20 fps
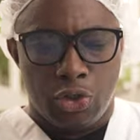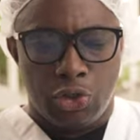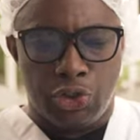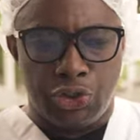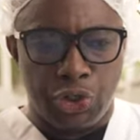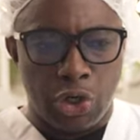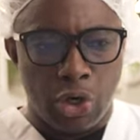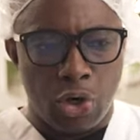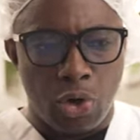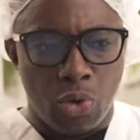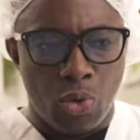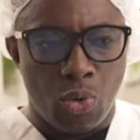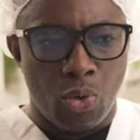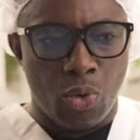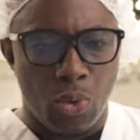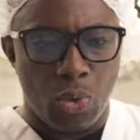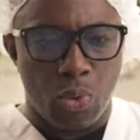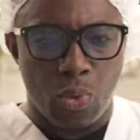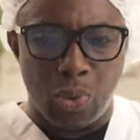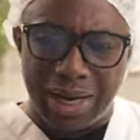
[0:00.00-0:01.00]
So
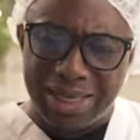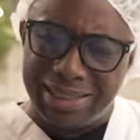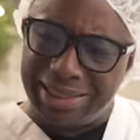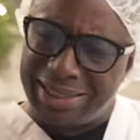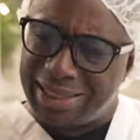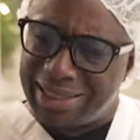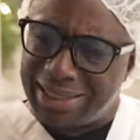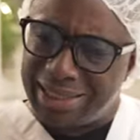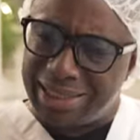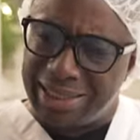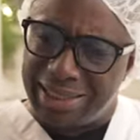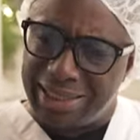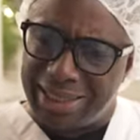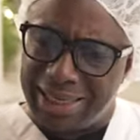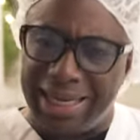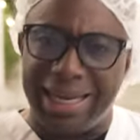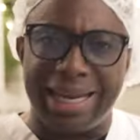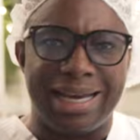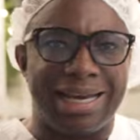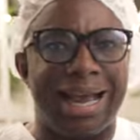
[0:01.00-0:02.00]
once
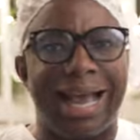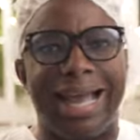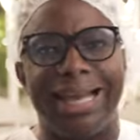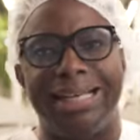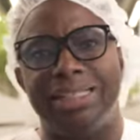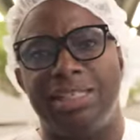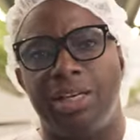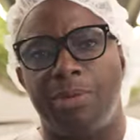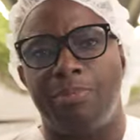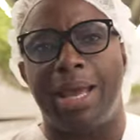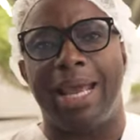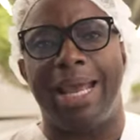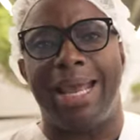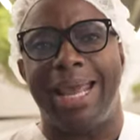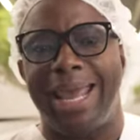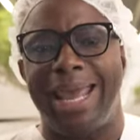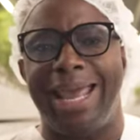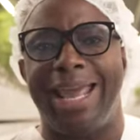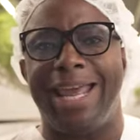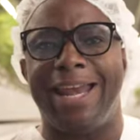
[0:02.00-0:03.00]
he had gotten to my
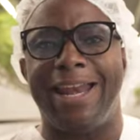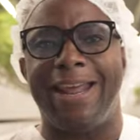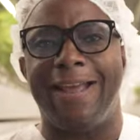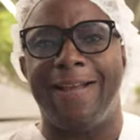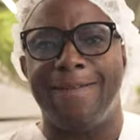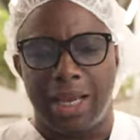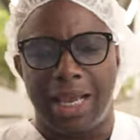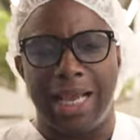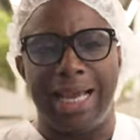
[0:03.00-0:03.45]
head,